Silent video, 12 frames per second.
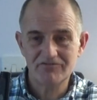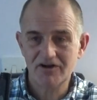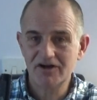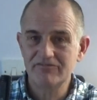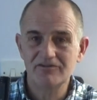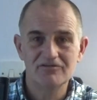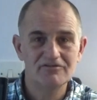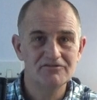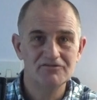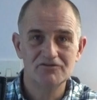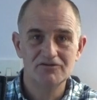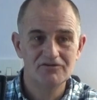rifle
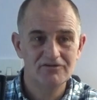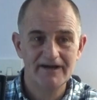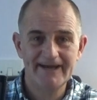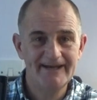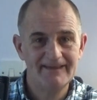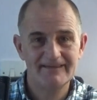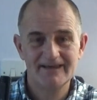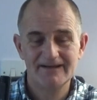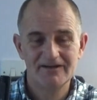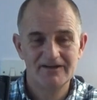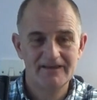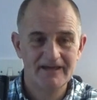or anything
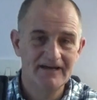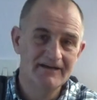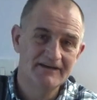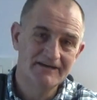like that,